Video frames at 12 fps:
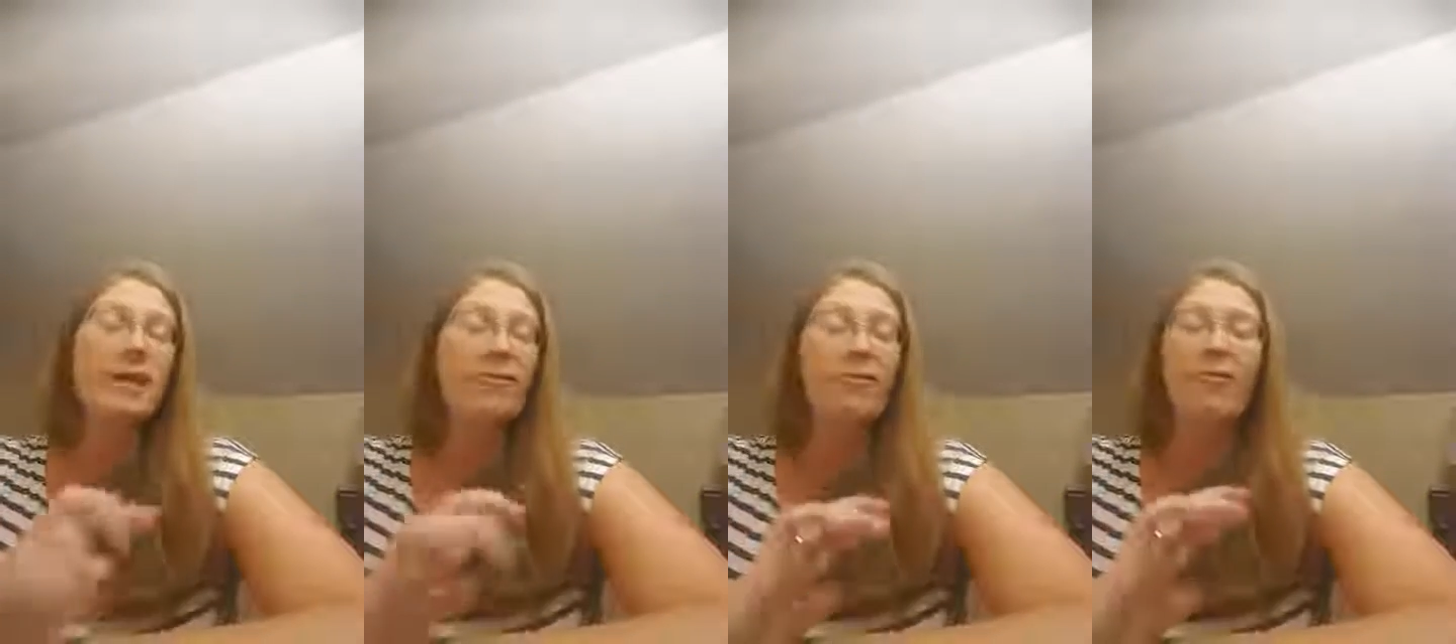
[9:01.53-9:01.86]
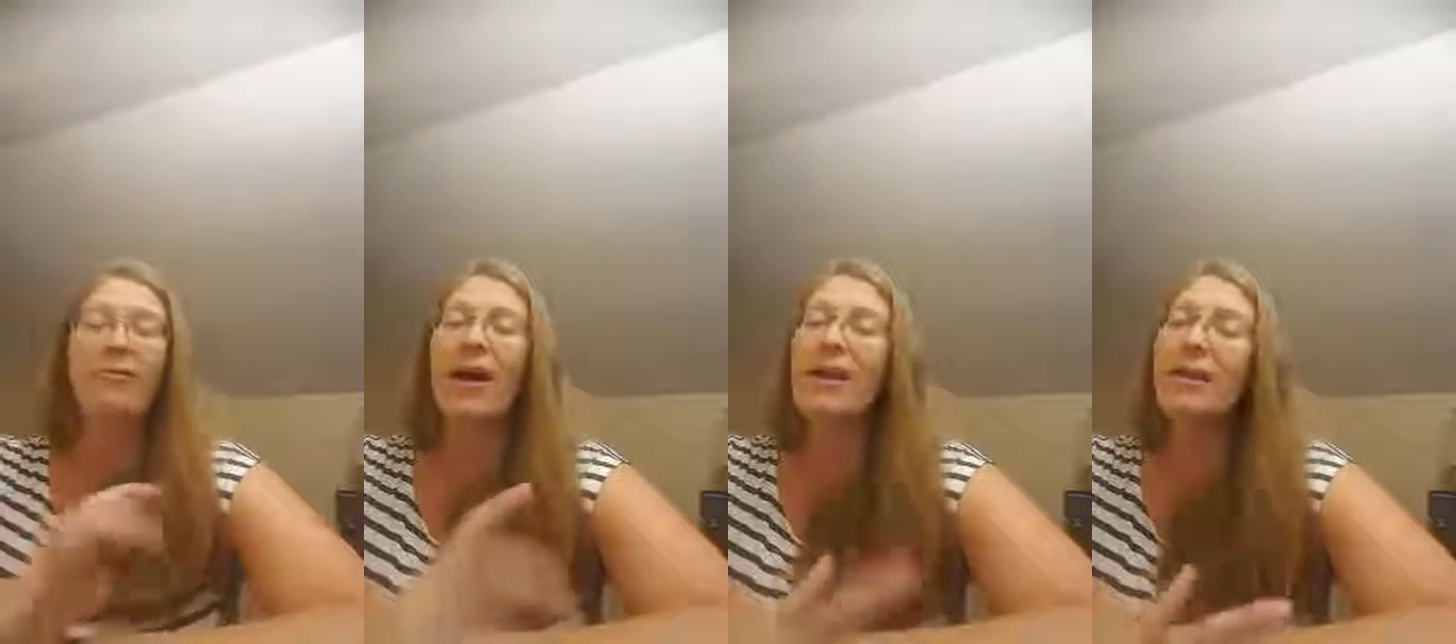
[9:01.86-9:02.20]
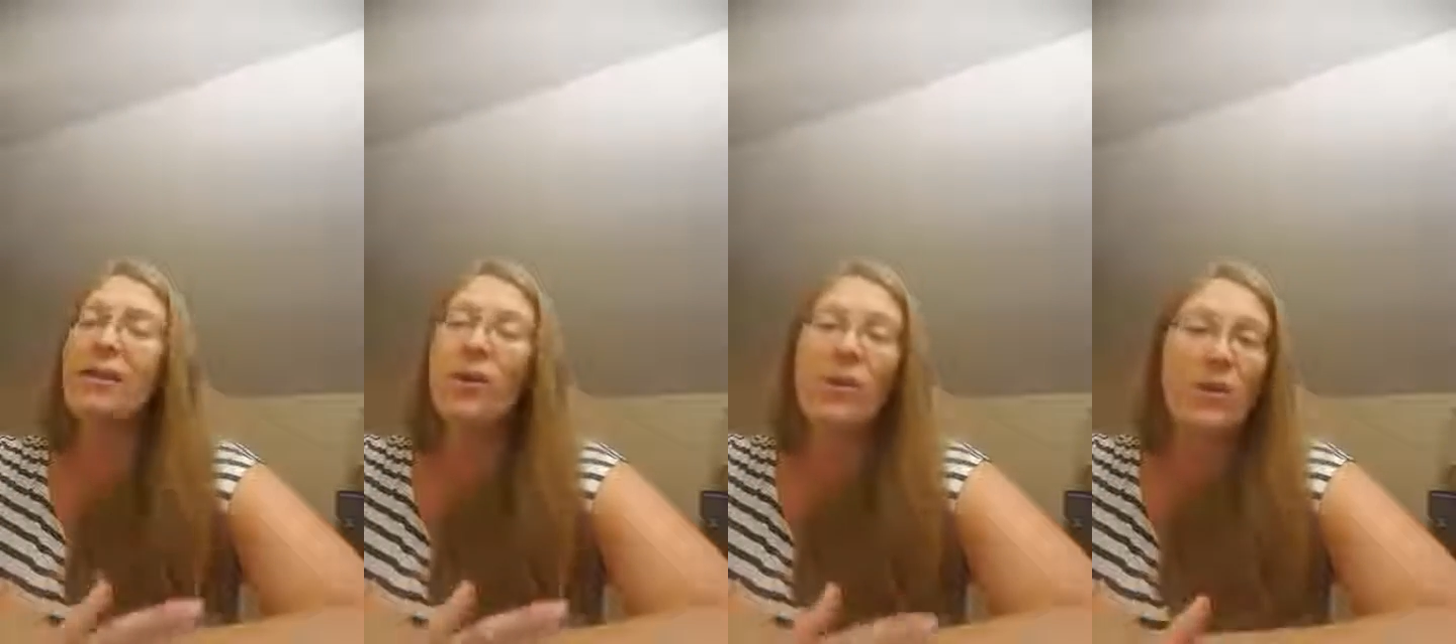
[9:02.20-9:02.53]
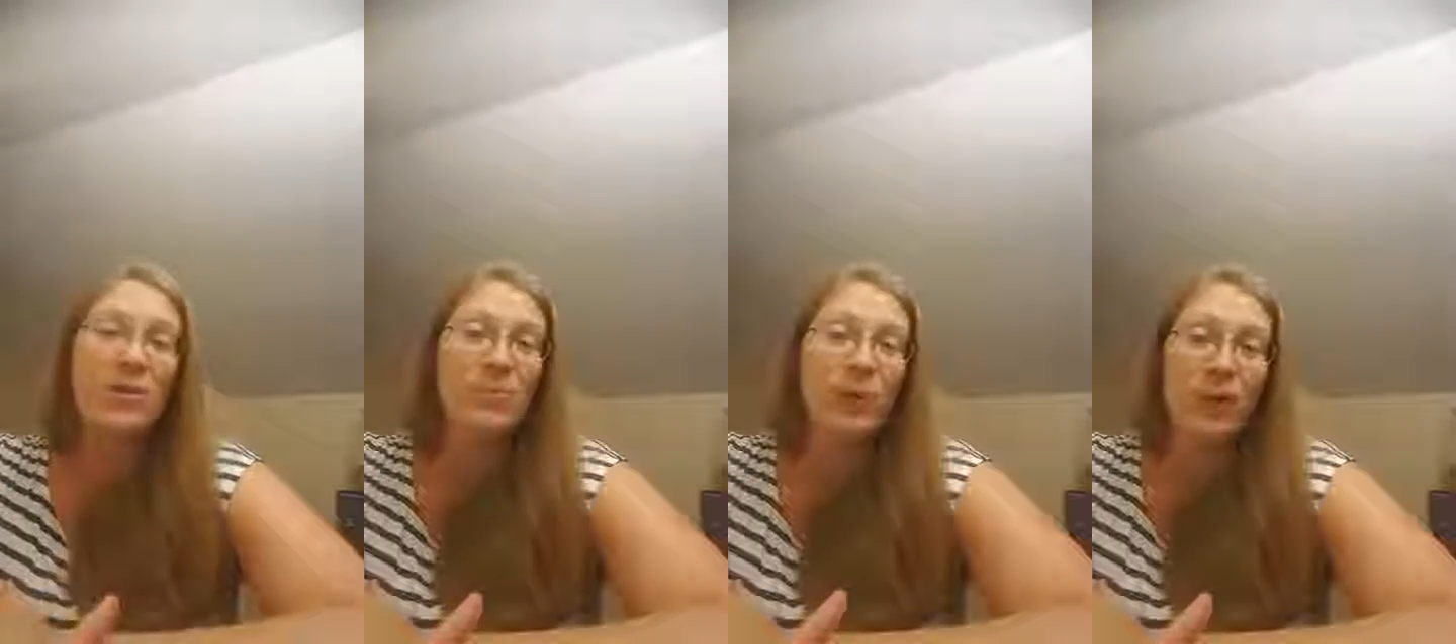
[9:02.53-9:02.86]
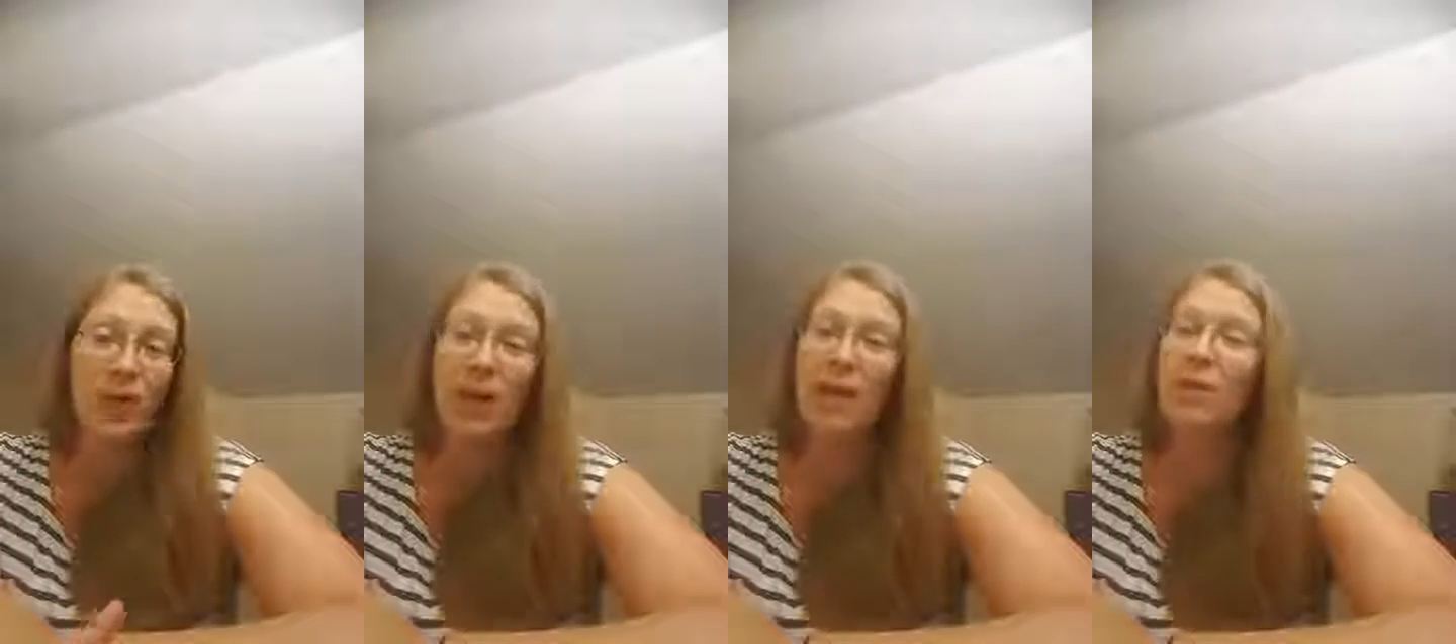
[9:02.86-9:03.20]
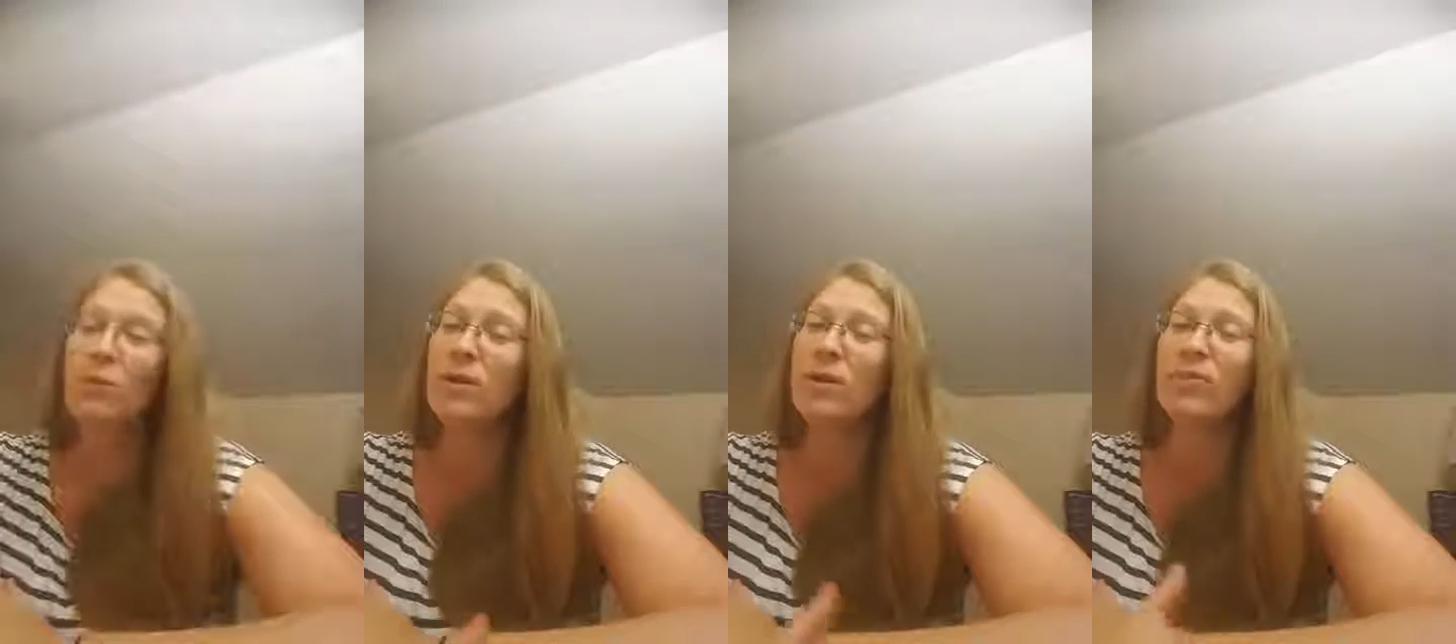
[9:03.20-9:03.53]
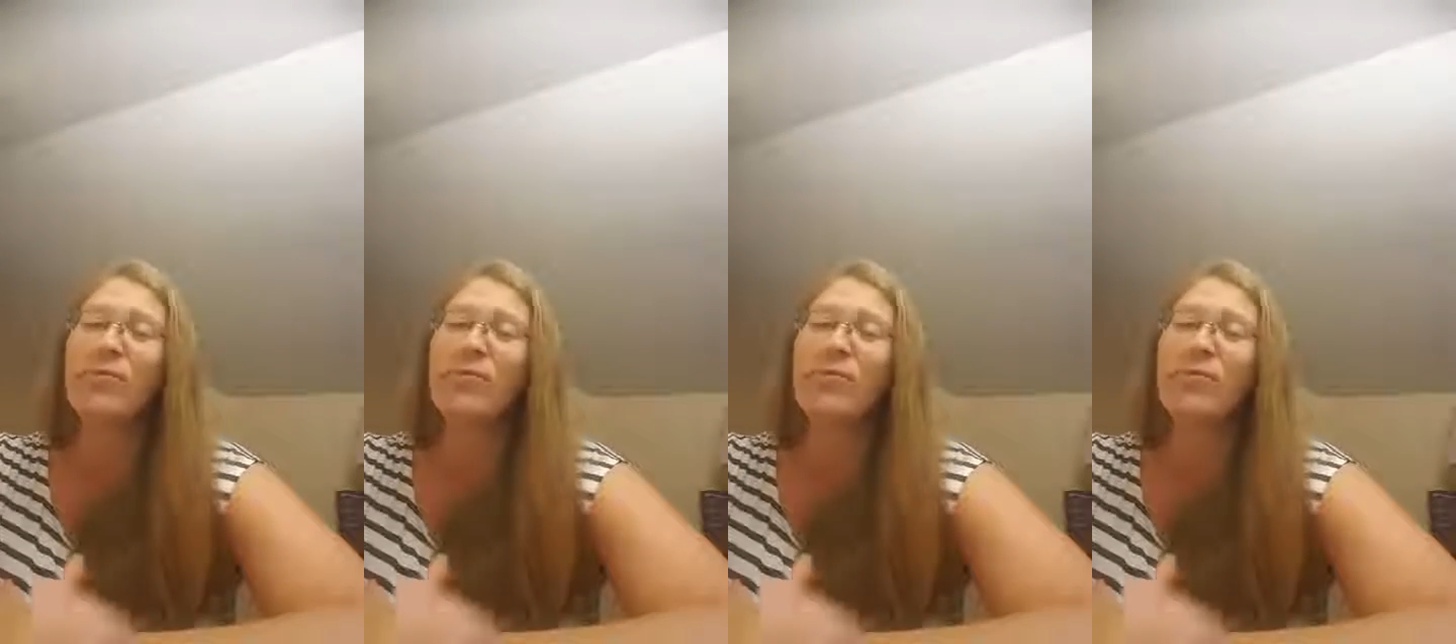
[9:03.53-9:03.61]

have invited the Holy Spirit in, when they're